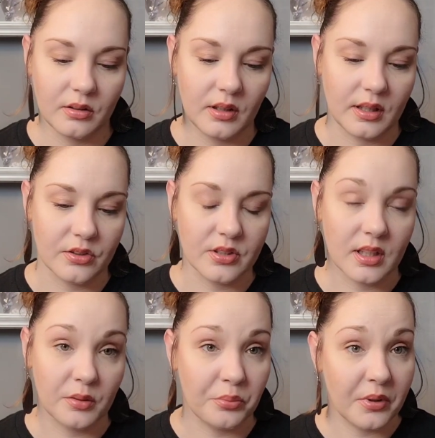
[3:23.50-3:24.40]
Like just
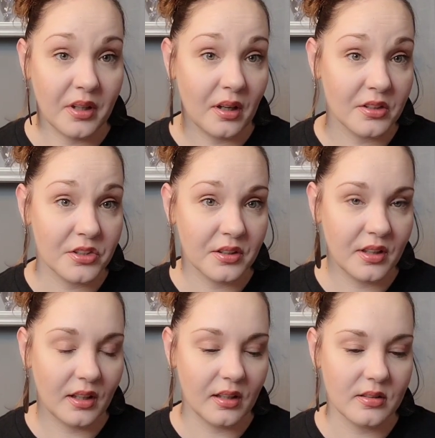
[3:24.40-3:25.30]
take a precaution,
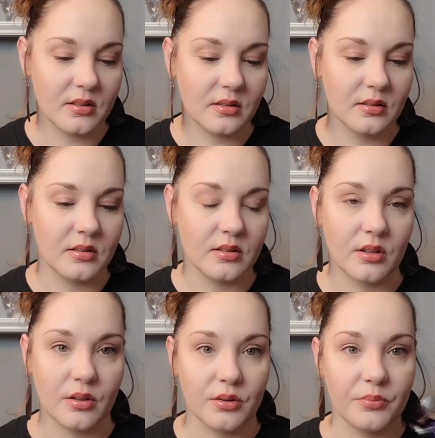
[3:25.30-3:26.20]
I guess.
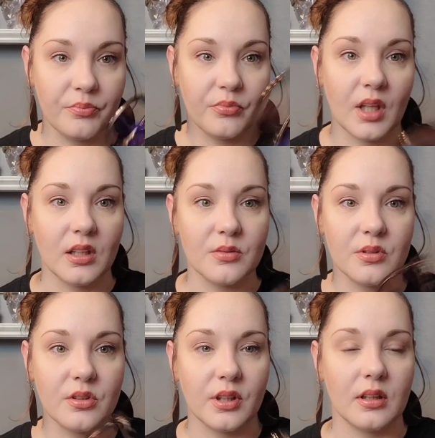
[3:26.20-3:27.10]
So, and these
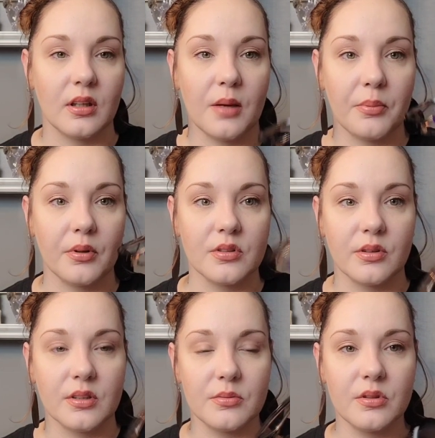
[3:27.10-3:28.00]
ones are like the leopard.
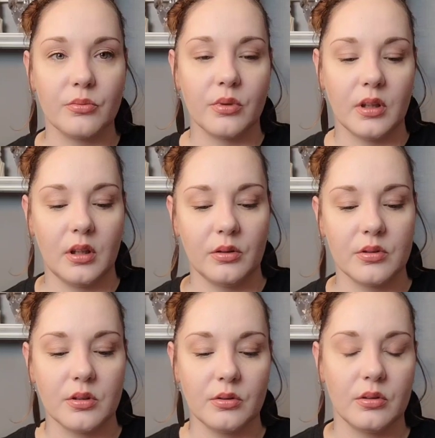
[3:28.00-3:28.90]
So these ones are really
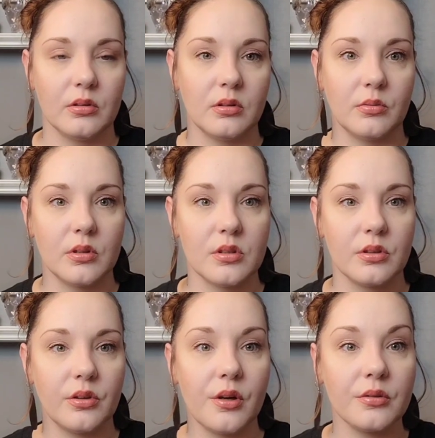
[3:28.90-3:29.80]
cute too. I'm gonna
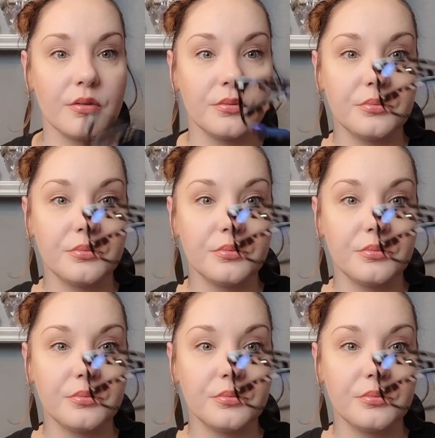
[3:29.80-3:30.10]
turn around.